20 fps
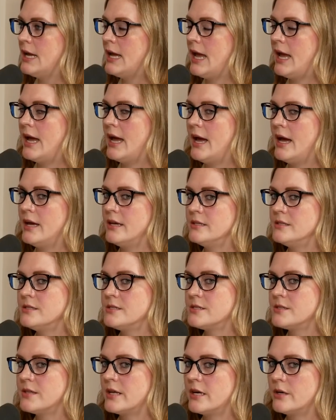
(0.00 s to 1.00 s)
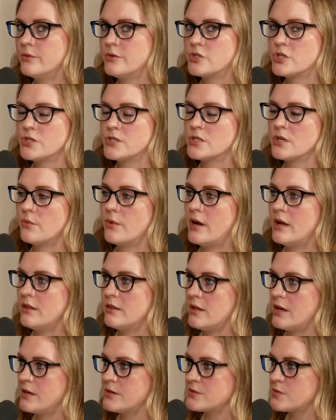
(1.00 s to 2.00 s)
and that it was just the way
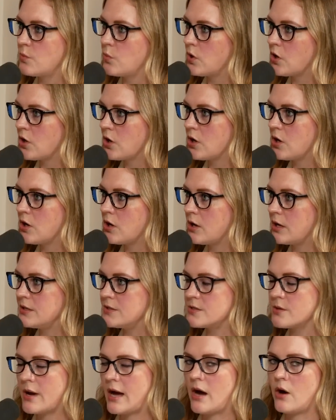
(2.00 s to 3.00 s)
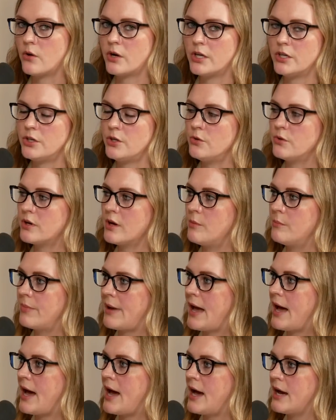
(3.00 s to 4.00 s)
things were, and so how can you come
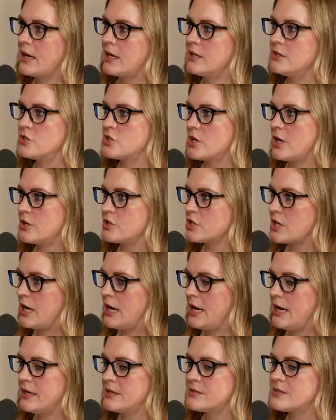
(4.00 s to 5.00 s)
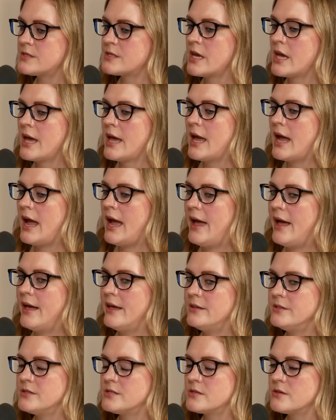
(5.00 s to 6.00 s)
back and judge us?
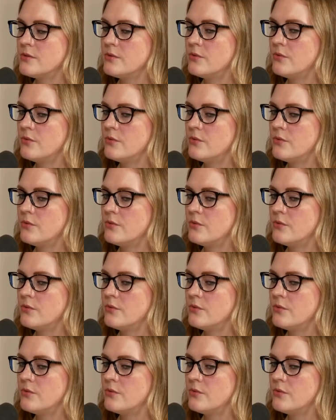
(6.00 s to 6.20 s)
And